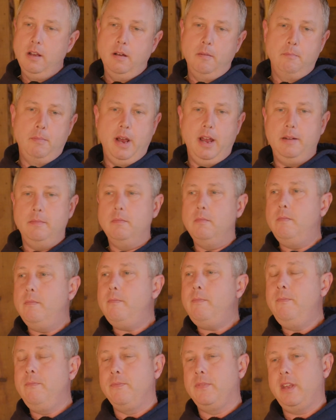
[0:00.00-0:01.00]
But
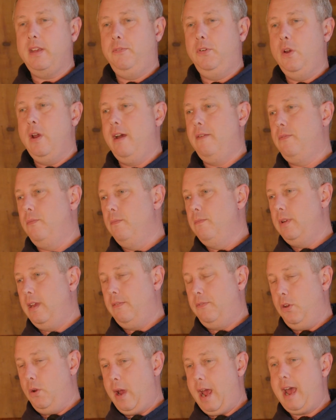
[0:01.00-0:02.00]
if you
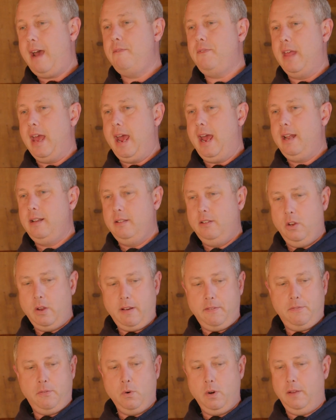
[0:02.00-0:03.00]
have that, you
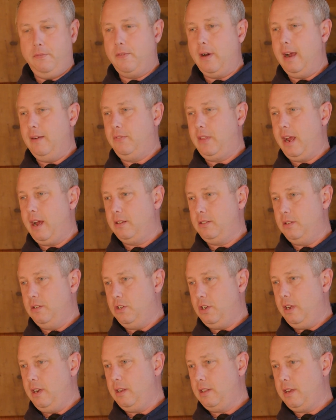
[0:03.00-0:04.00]
have 45,000
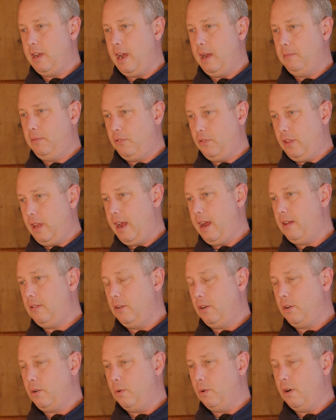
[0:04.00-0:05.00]
genotypes for the
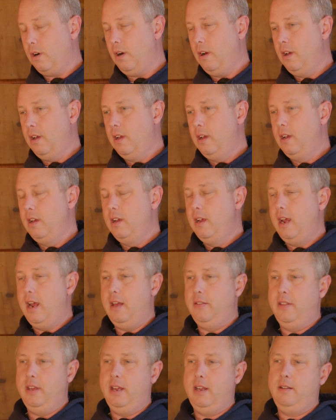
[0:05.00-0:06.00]
antler core,
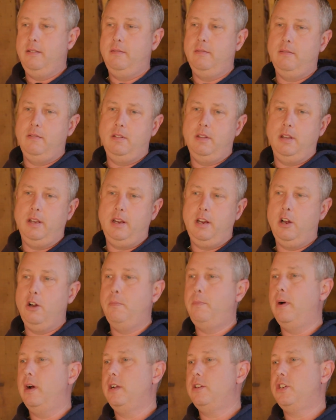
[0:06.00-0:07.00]
and then the ear
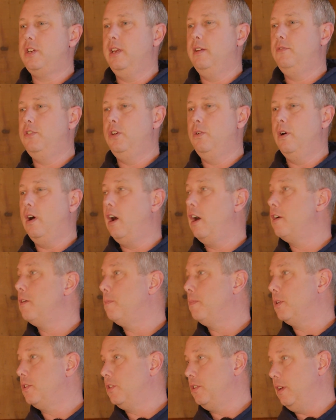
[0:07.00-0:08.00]
punch gives you
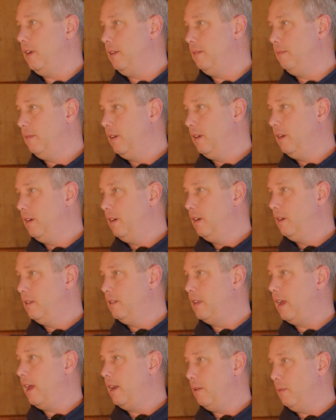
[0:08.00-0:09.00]
100%
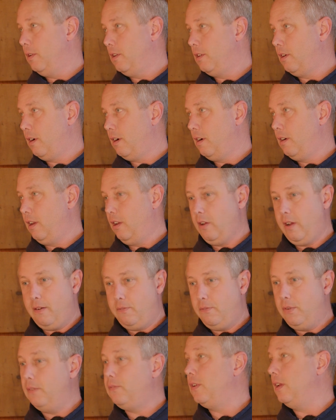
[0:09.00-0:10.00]
data return, and you have
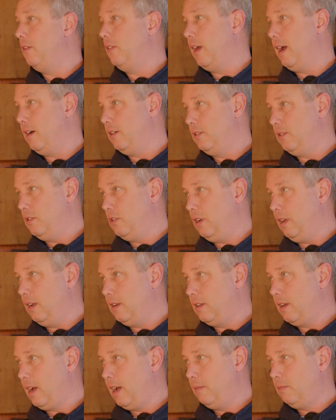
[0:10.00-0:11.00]
50,000
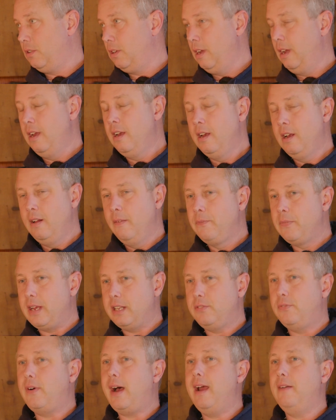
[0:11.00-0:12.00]
genotypes.
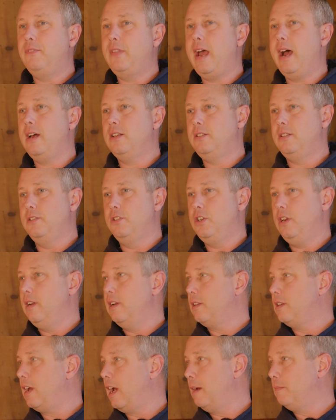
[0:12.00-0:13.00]
That's 5,000
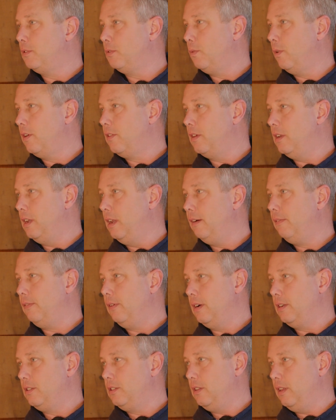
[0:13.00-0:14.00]
genotypes worth of
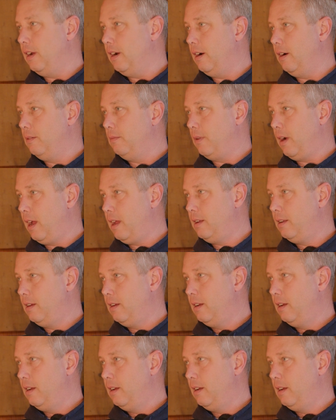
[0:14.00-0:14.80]
difference there, right?